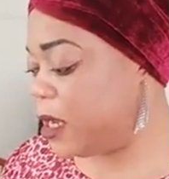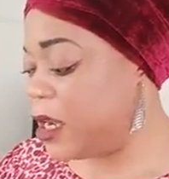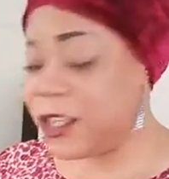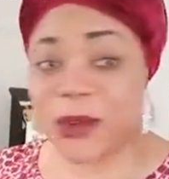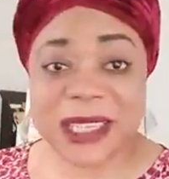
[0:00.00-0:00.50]

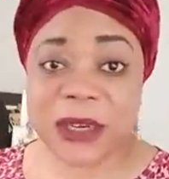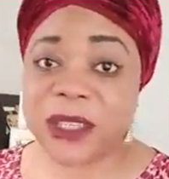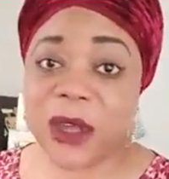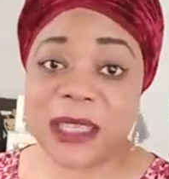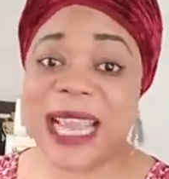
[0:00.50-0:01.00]
So as a
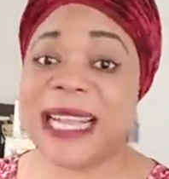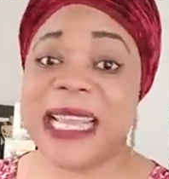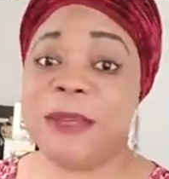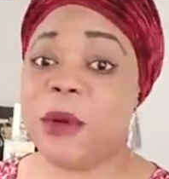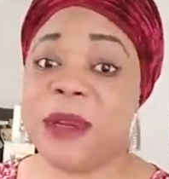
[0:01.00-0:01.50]
result, I eat
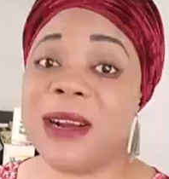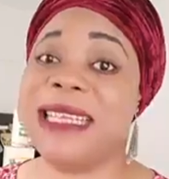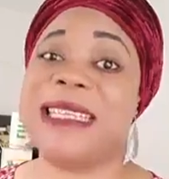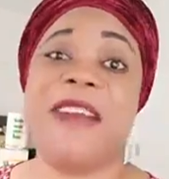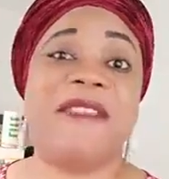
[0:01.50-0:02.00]

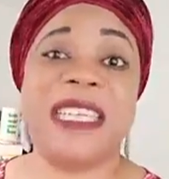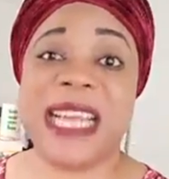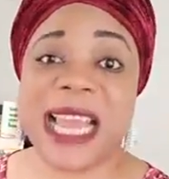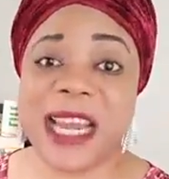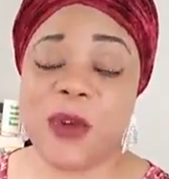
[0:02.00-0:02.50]
pomegranate every
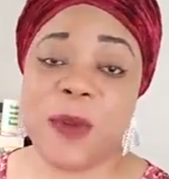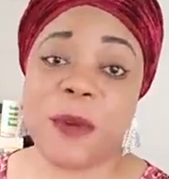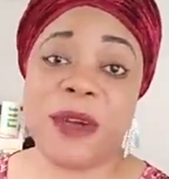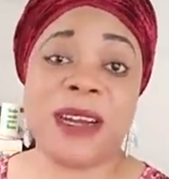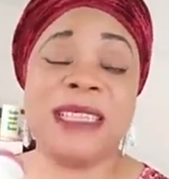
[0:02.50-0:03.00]
day anyway.
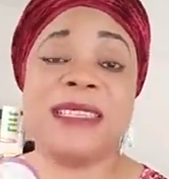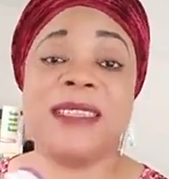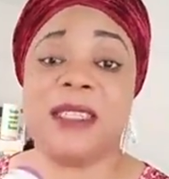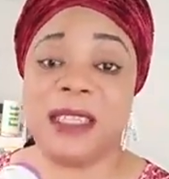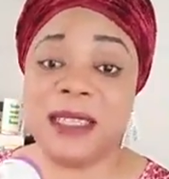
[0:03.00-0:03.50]
Pomegranate
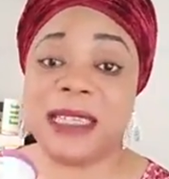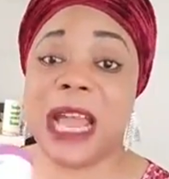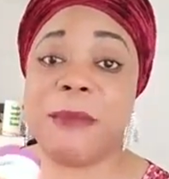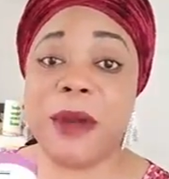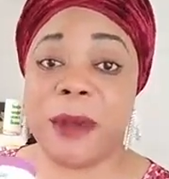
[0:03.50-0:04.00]
is in our
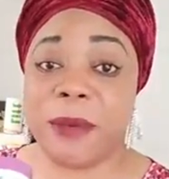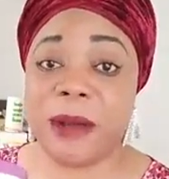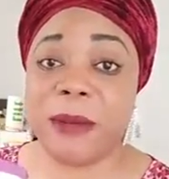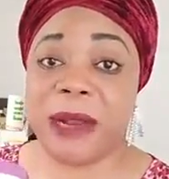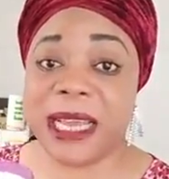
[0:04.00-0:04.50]
berry
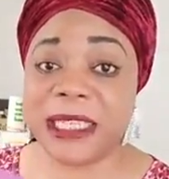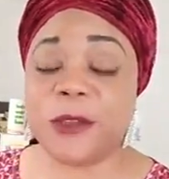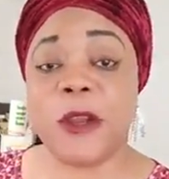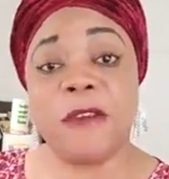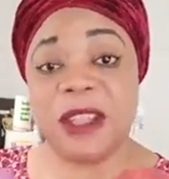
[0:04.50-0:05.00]
blend. It's
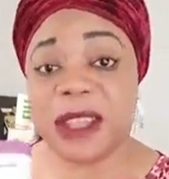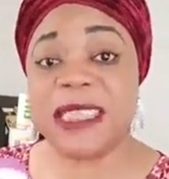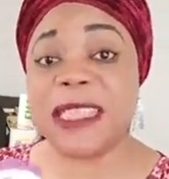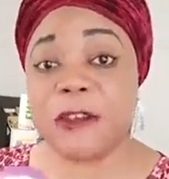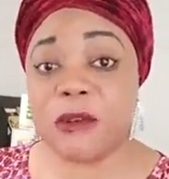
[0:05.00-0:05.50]
one of the things
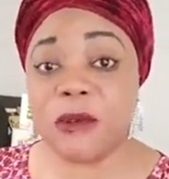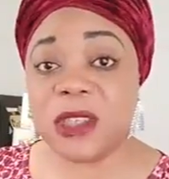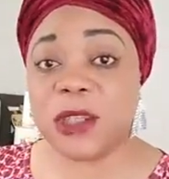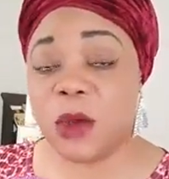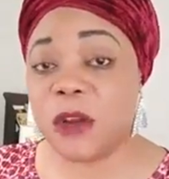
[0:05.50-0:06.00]
they use.
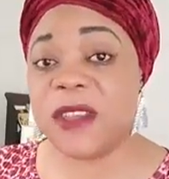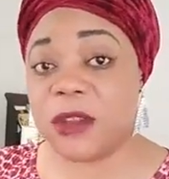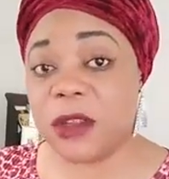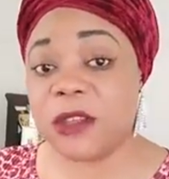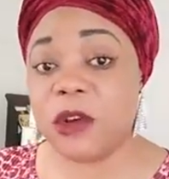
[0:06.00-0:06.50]
It's one of the
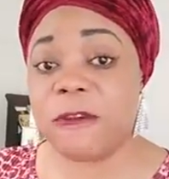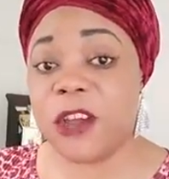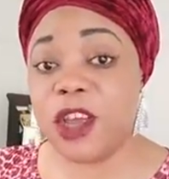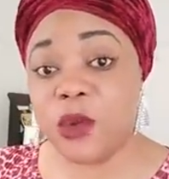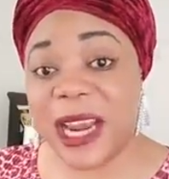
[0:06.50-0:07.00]
stuff
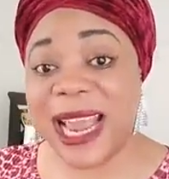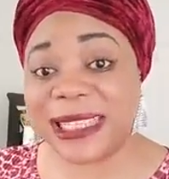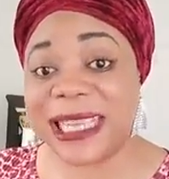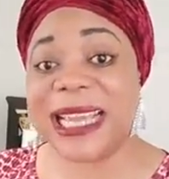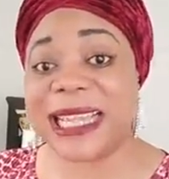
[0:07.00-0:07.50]
you get
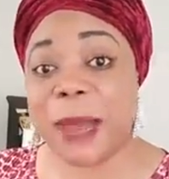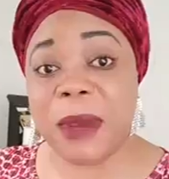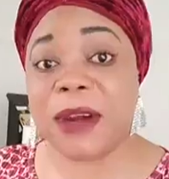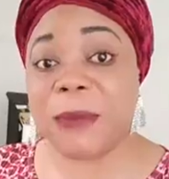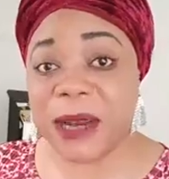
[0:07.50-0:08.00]
in that
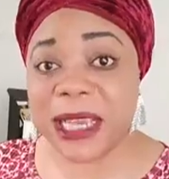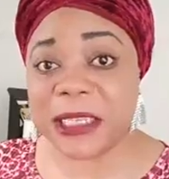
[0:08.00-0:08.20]
berry blend.